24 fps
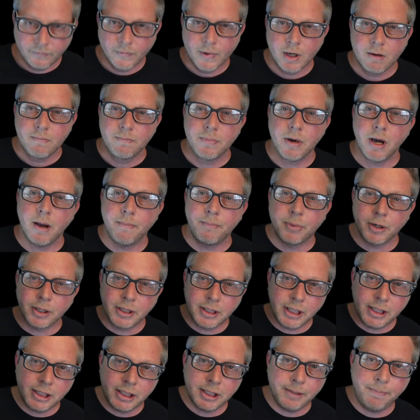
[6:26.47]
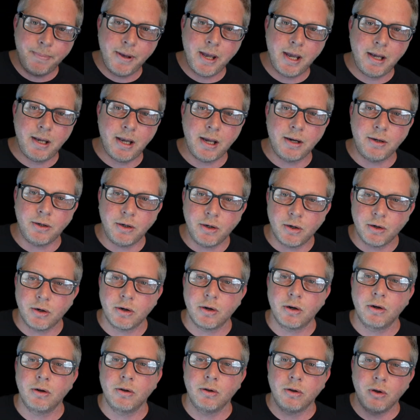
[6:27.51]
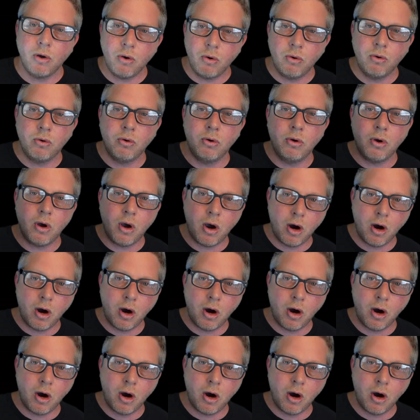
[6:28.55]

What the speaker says: But participate in your local